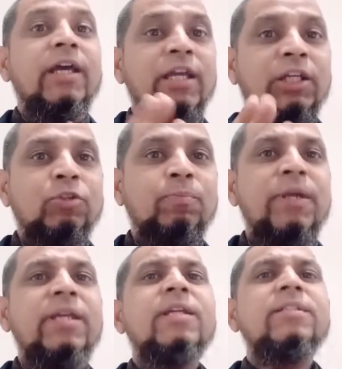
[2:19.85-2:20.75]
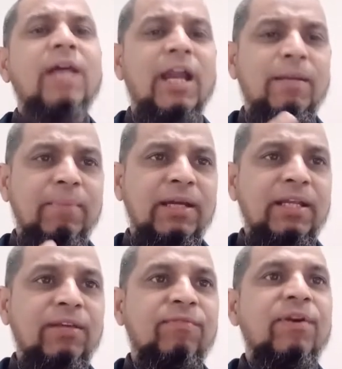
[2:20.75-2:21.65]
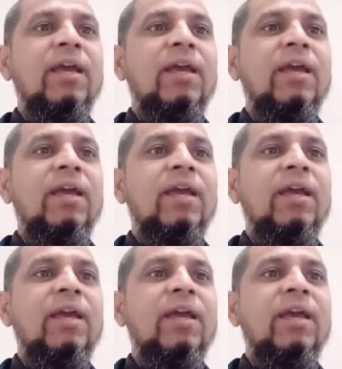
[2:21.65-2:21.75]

experience, and belief.